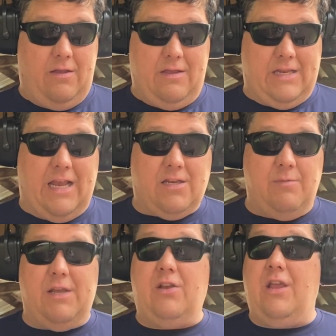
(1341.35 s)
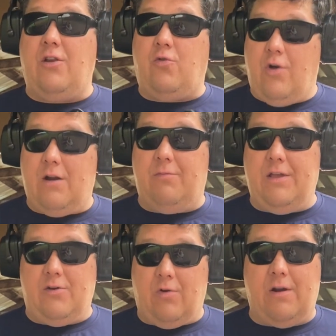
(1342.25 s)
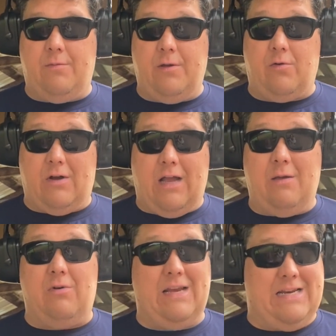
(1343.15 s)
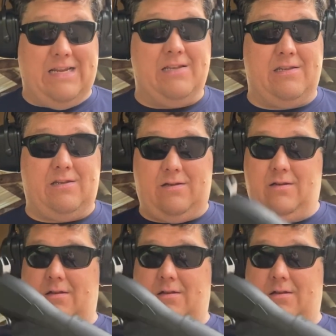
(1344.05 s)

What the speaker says: This has to be incredibly, incredibly reliable, and it isn't.